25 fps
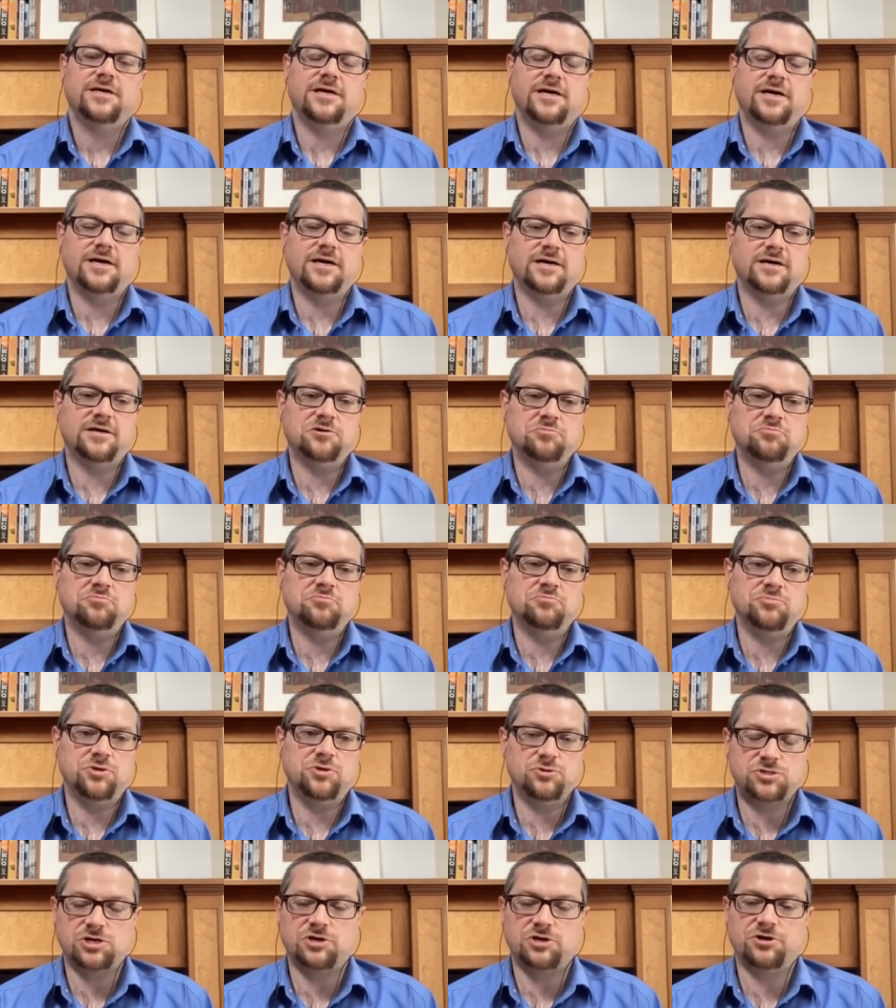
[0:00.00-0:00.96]
um,
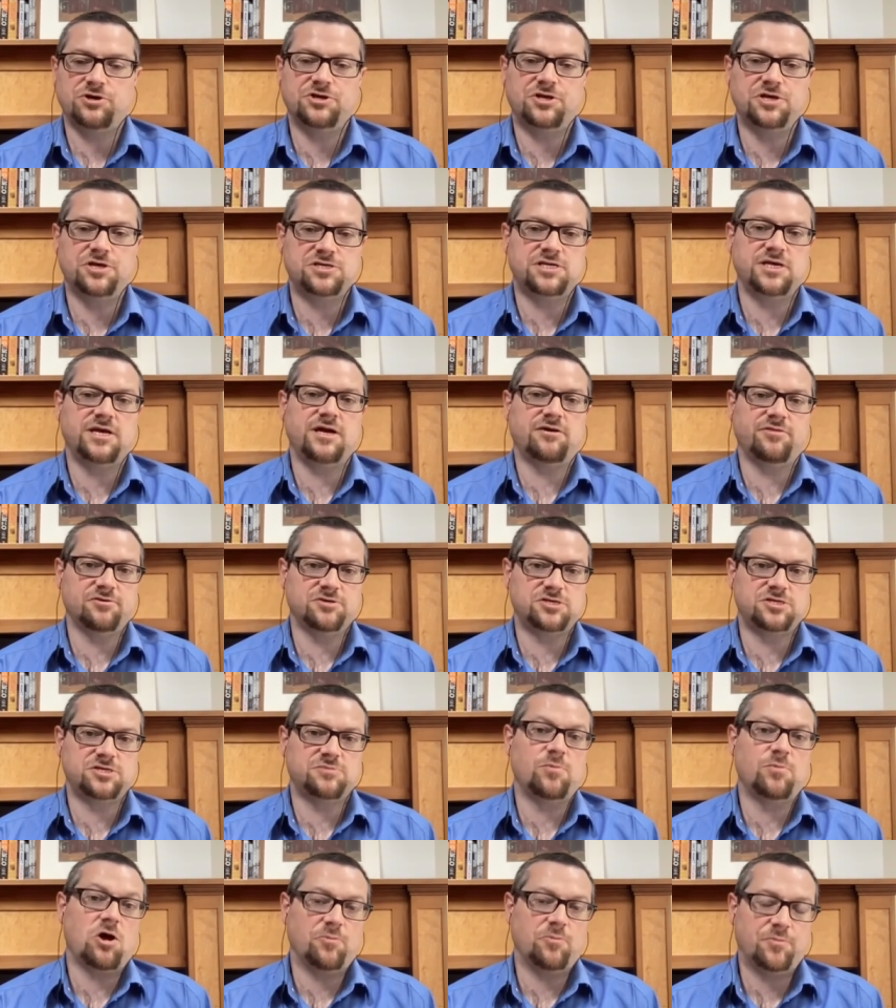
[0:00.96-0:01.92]
you started to see how
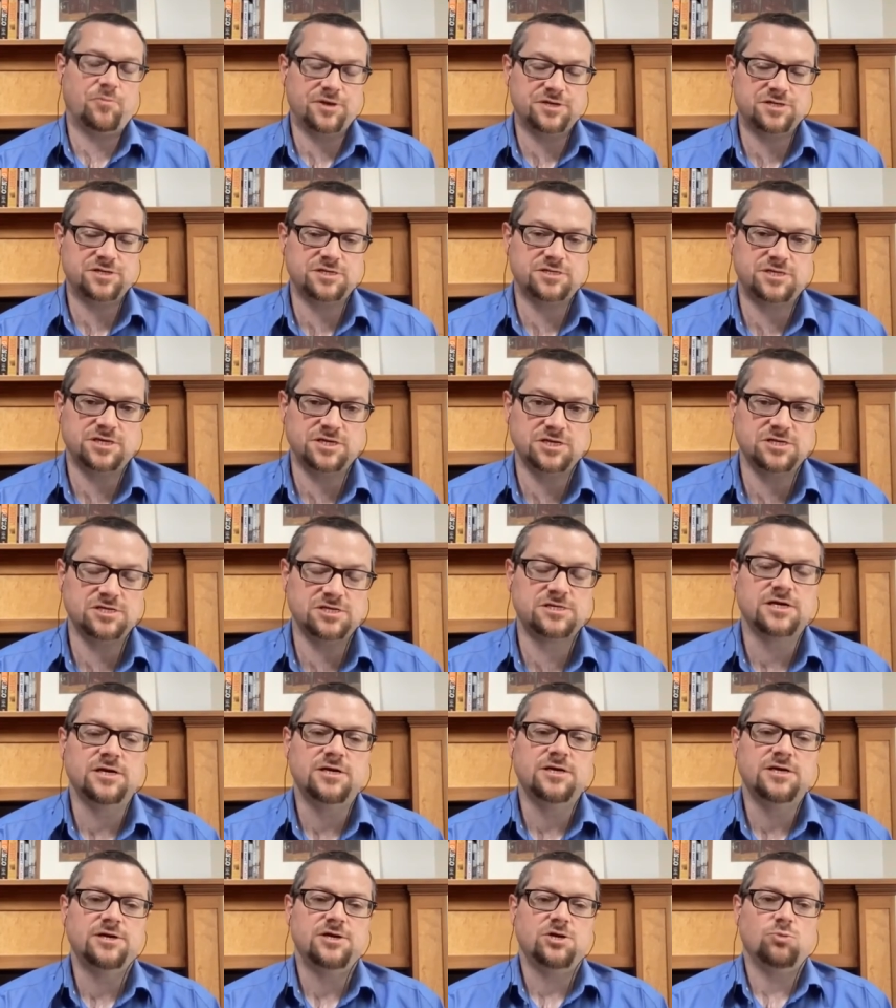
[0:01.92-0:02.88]
those small businesses
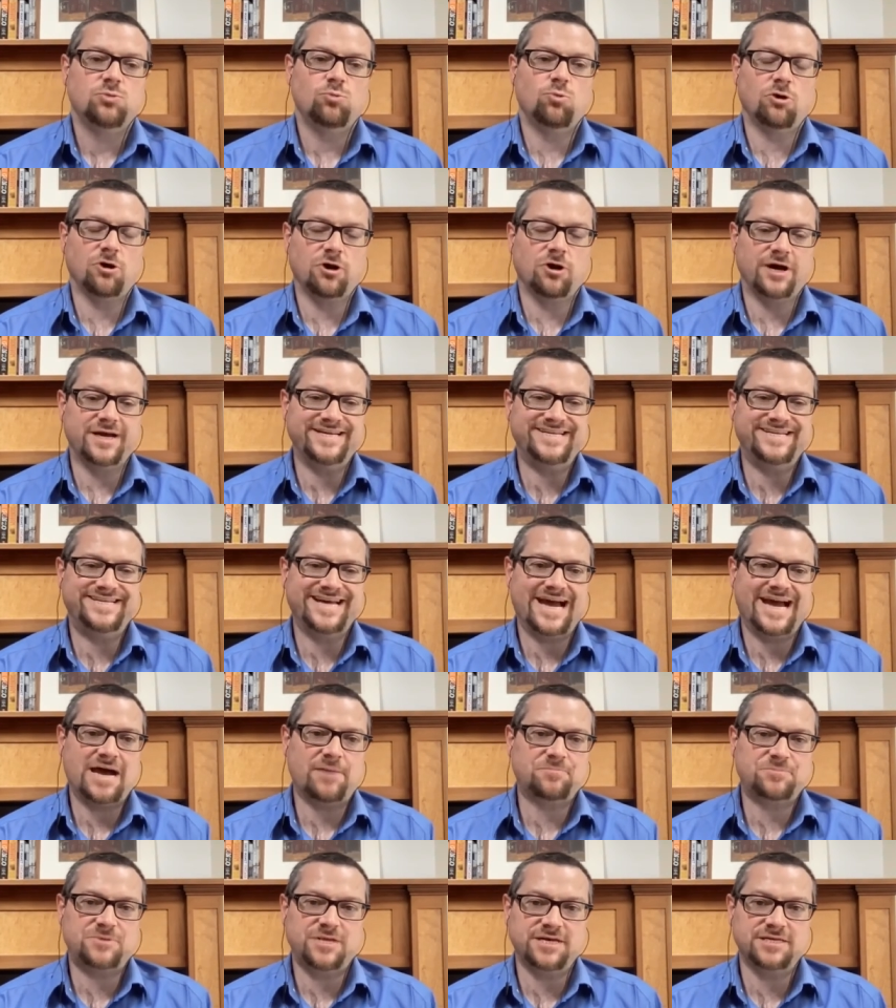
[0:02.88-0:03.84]
were
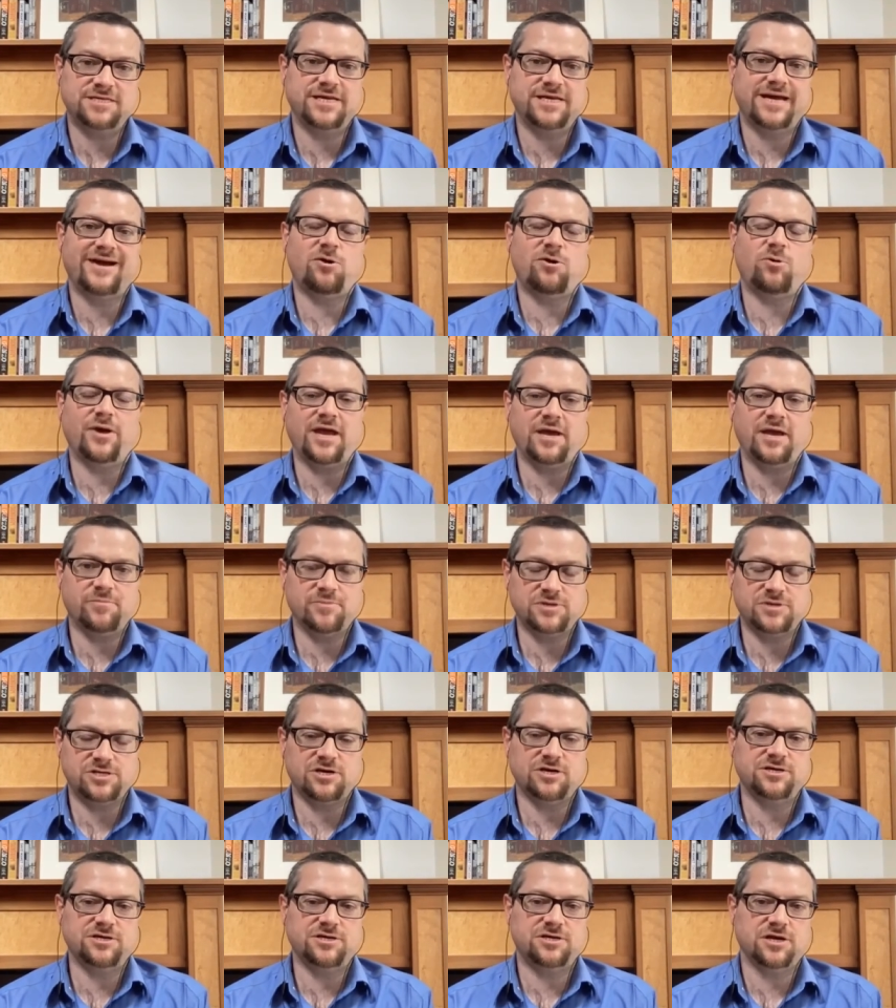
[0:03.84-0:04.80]
adapting to how
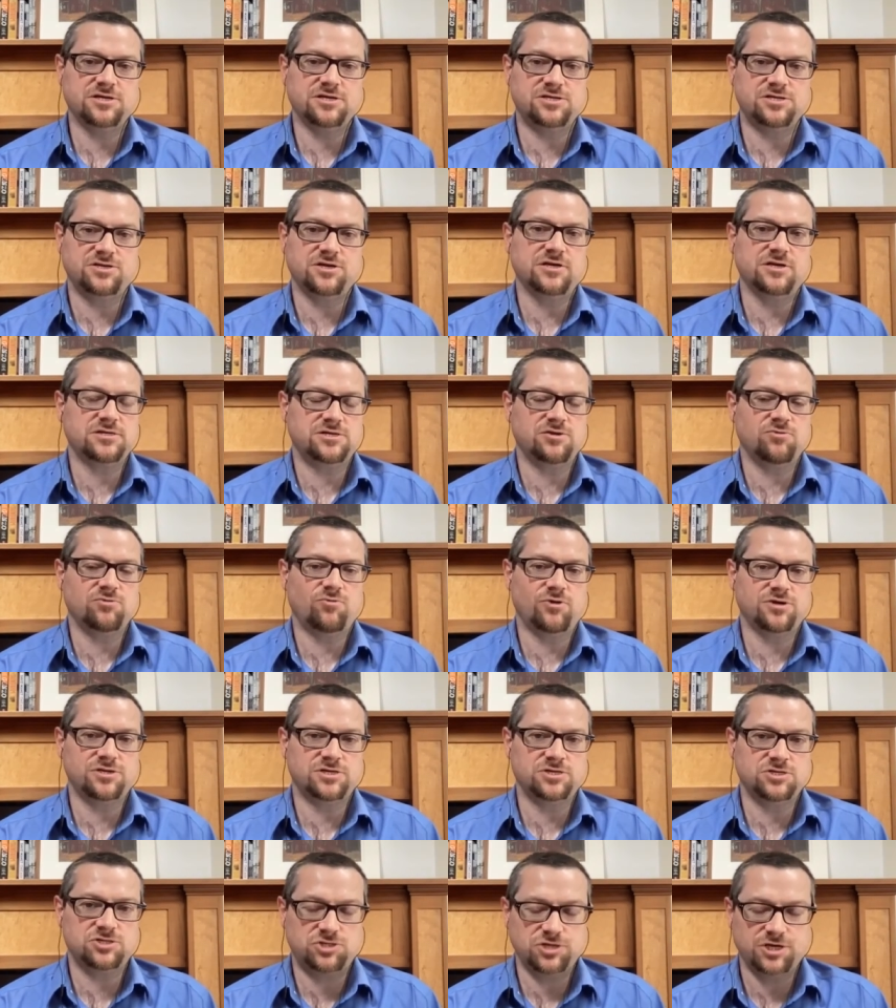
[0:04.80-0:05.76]
Amazon does things. It
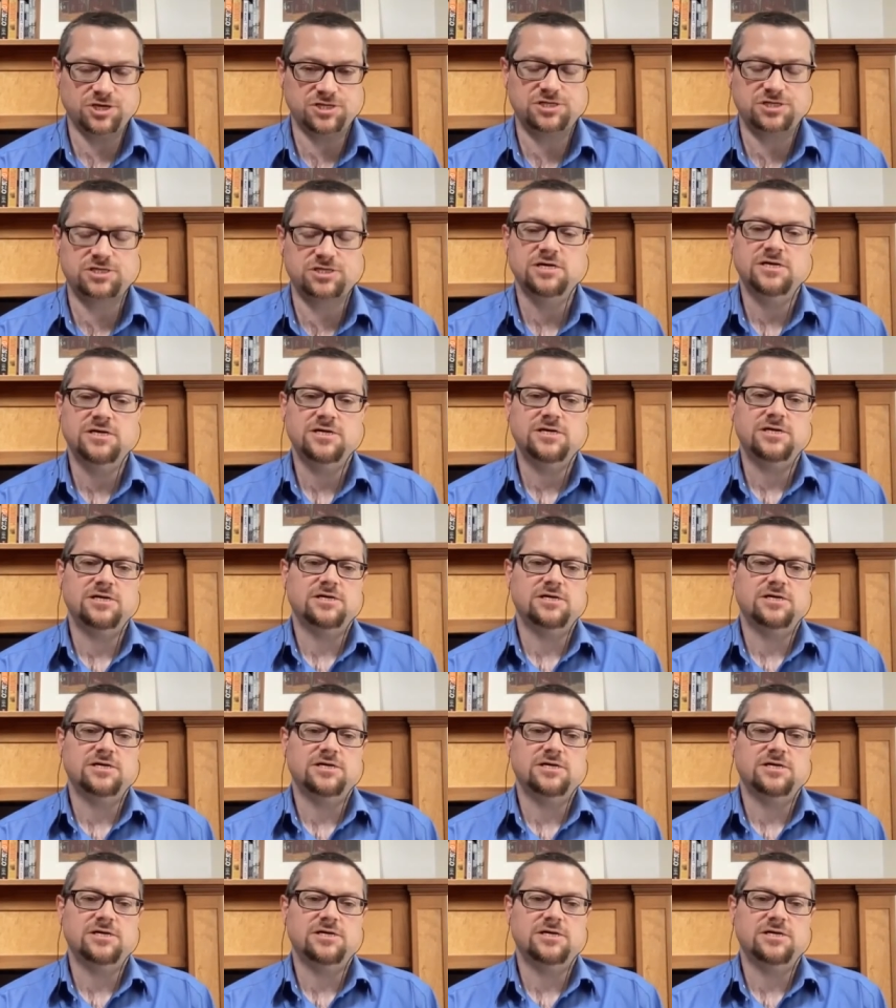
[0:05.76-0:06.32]
wasn't just